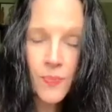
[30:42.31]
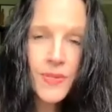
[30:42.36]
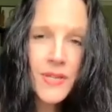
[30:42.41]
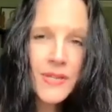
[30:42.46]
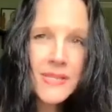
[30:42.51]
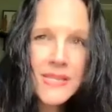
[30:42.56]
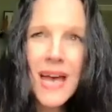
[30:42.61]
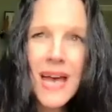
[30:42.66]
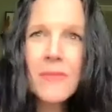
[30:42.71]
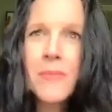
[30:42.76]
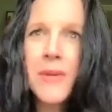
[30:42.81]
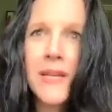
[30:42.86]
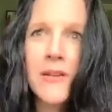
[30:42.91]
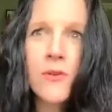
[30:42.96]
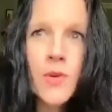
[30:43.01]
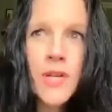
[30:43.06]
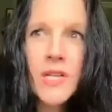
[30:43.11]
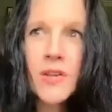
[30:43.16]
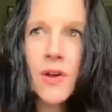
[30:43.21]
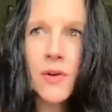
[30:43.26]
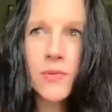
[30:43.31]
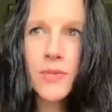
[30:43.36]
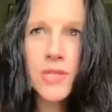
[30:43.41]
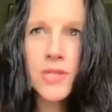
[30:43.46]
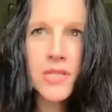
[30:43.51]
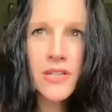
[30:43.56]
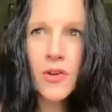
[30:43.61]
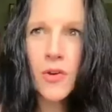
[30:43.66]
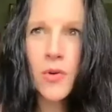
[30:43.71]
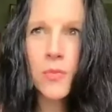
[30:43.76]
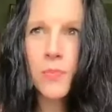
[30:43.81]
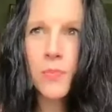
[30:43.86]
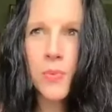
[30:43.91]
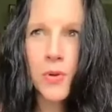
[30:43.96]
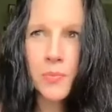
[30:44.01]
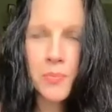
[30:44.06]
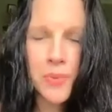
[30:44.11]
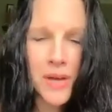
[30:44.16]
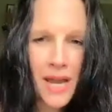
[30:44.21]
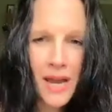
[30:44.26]
Does that mean we don't still
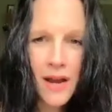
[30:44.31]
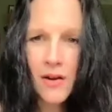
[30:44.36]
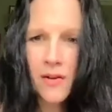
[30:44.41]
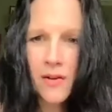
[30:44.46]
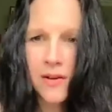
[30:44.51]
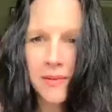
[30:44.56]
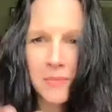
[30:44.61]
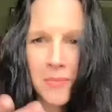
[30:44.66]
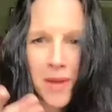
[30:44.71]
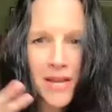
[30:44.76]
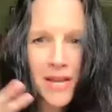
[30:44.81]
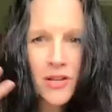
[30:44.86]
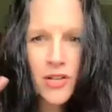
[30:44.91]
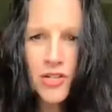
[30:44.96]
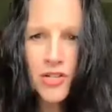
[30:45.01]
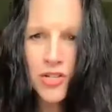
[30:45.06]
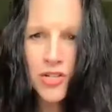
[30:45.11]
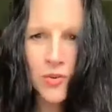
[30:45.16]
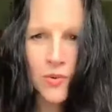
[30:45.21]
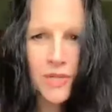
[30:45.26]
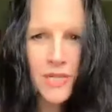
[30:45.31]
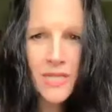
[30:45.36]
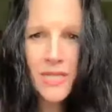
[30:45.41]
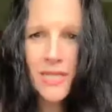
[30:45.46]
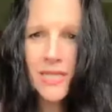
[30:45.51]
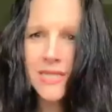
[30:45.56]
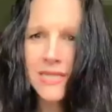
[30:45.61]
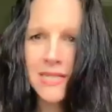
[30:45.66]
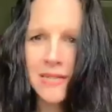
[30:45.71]
prepare and make good choices